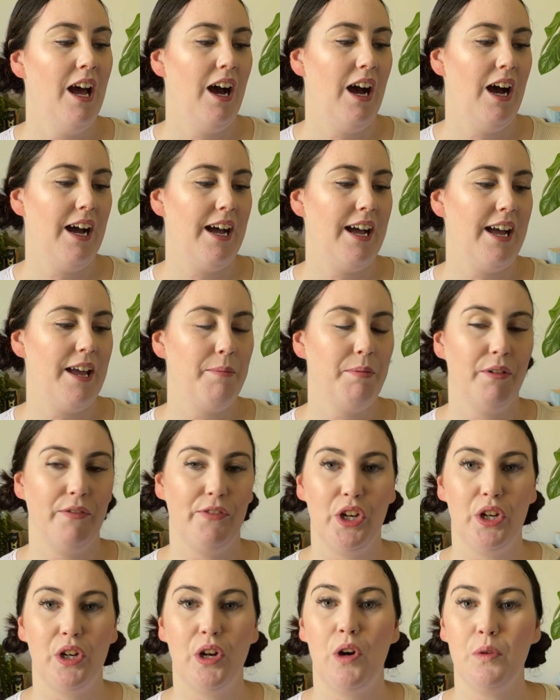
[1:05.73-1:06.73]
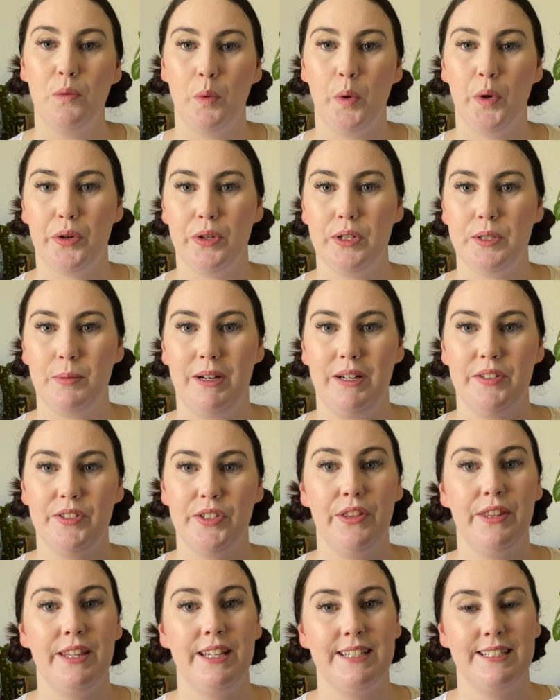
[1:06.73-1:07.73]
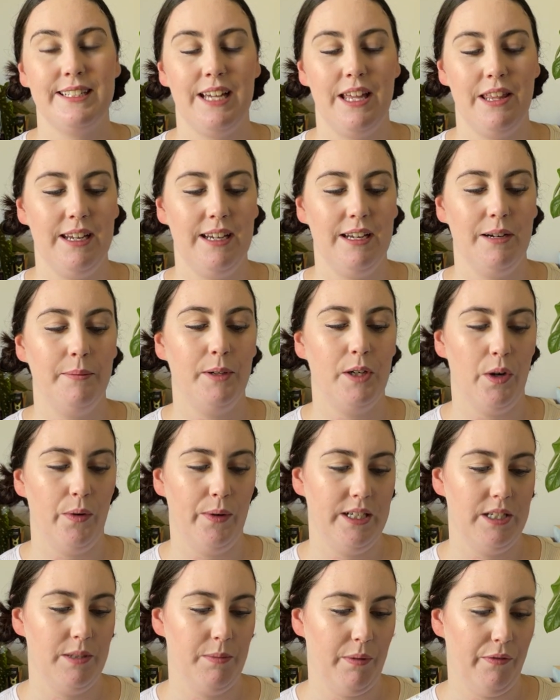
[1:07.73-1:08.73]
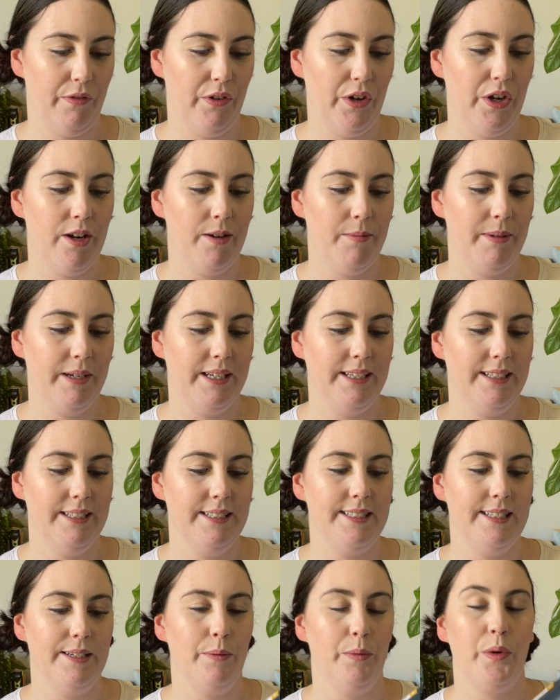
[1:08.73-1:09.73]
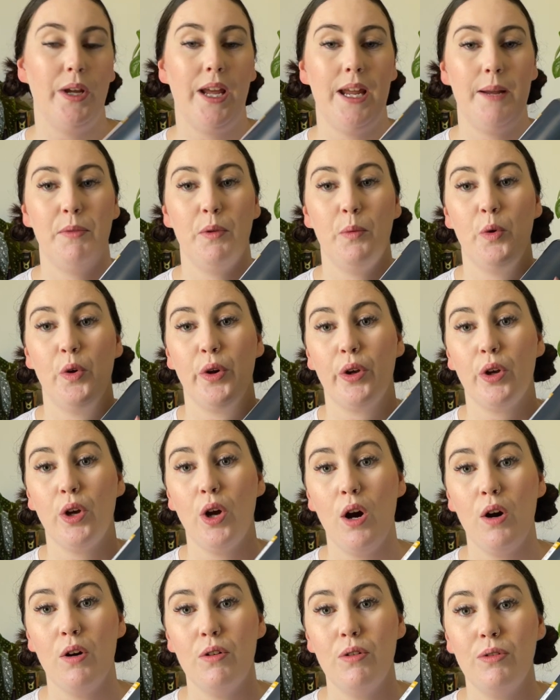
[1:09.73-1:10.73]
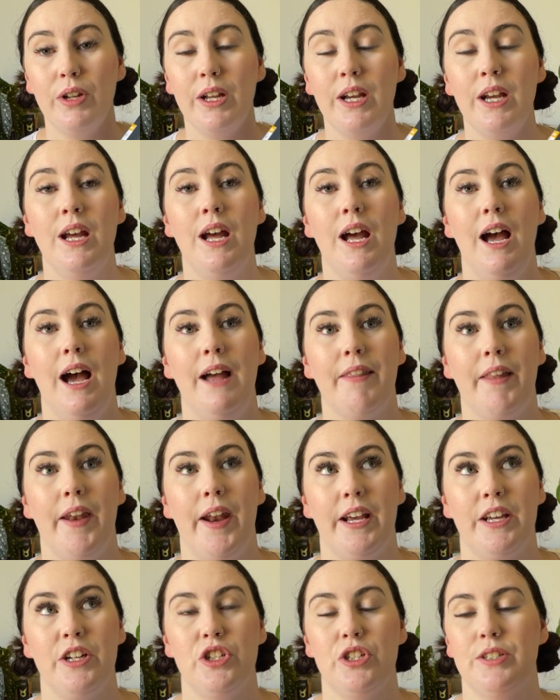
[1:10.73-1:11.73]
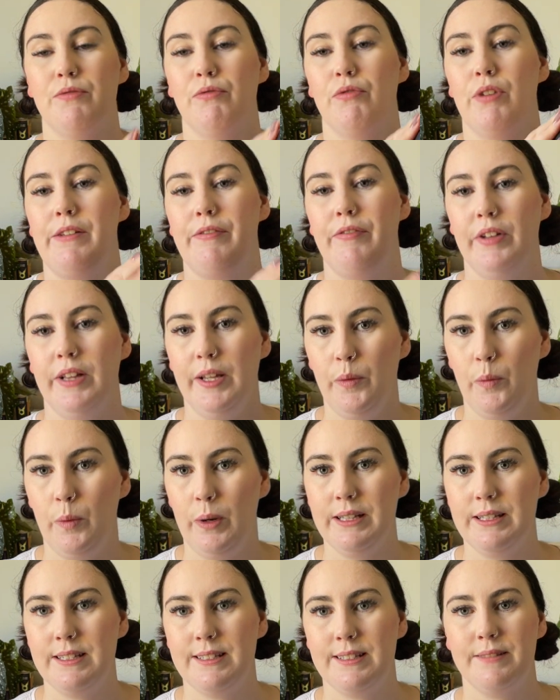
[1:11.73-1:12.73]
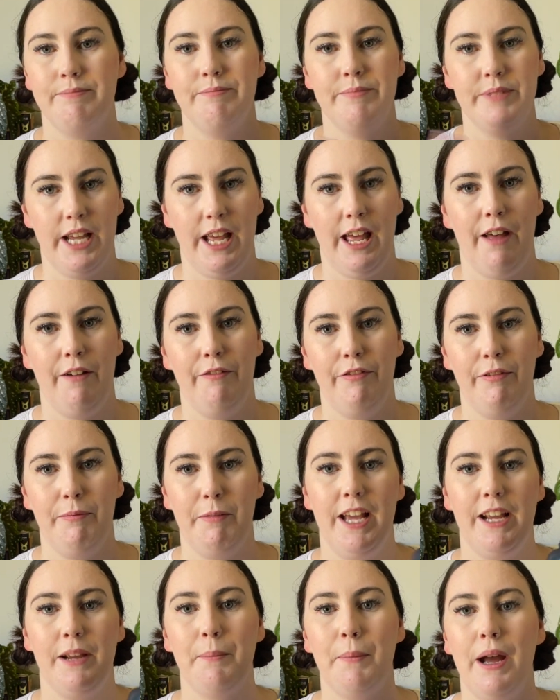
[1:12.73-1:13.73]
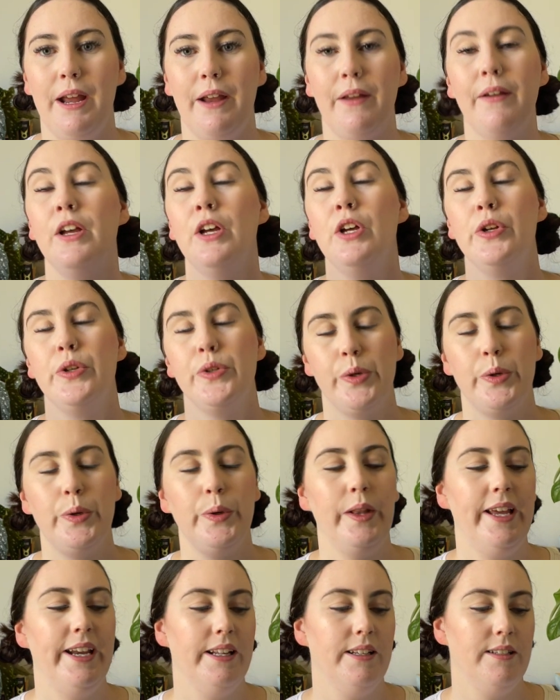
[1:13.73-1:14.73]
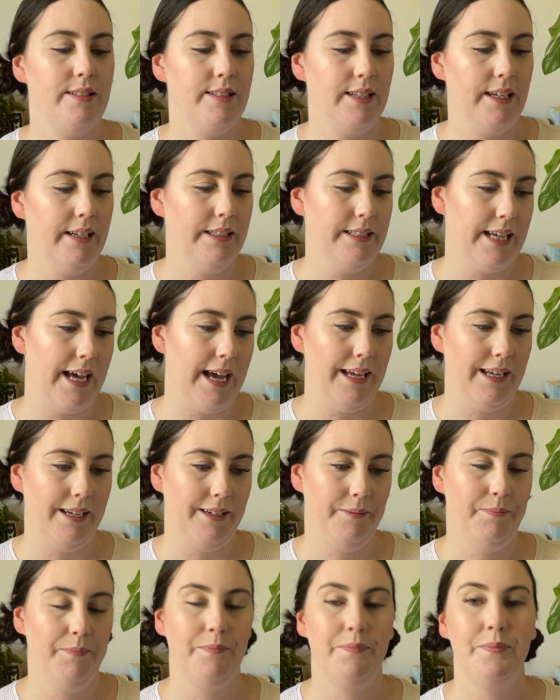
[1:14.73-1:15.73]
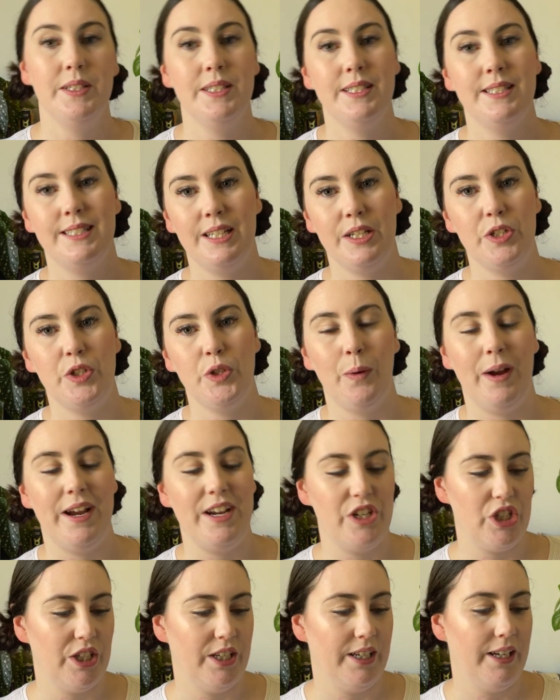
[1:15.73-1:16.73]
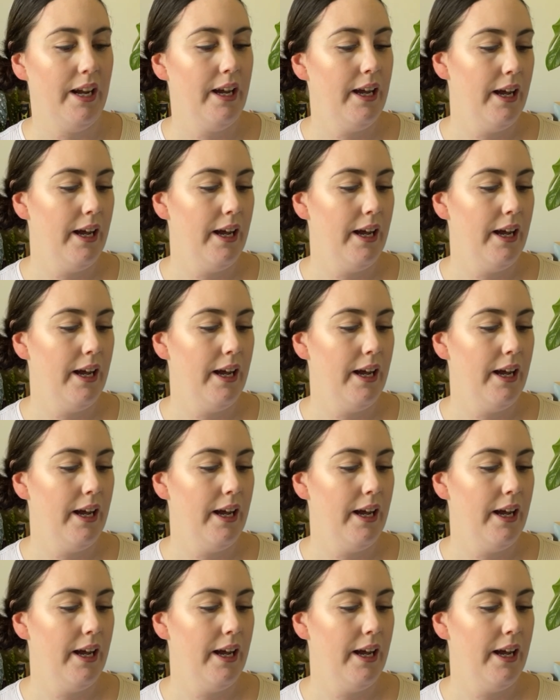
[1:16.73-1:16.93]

I prefer cold water as well, so this I think I'm going to prefer because it will keep the water cold and then I can just refill it once to have like my 2 litres in a day situation.